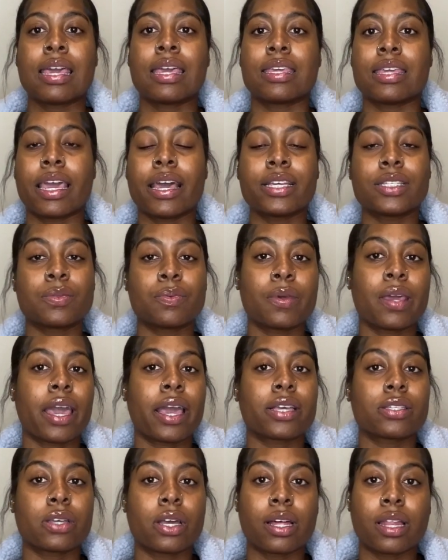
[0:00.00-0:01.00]
Yes, we
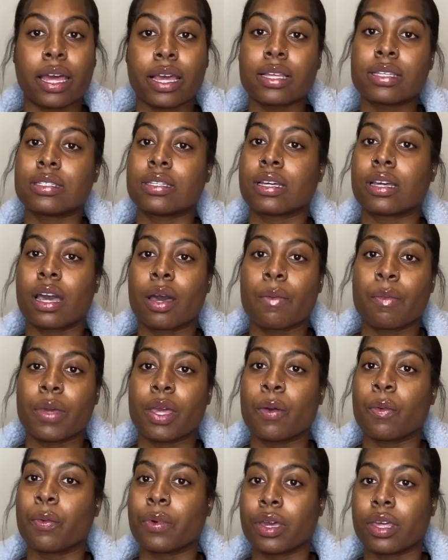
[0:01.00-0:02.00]
ask our clients to come
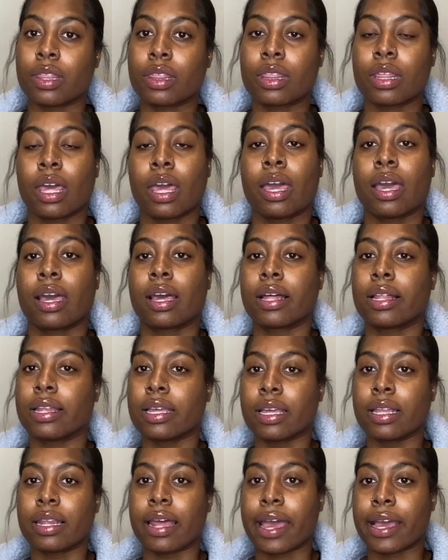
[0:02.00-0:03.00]
in with
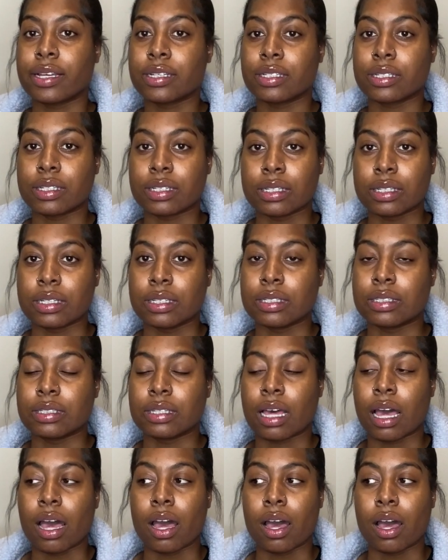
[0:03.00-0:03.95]
clean lashes,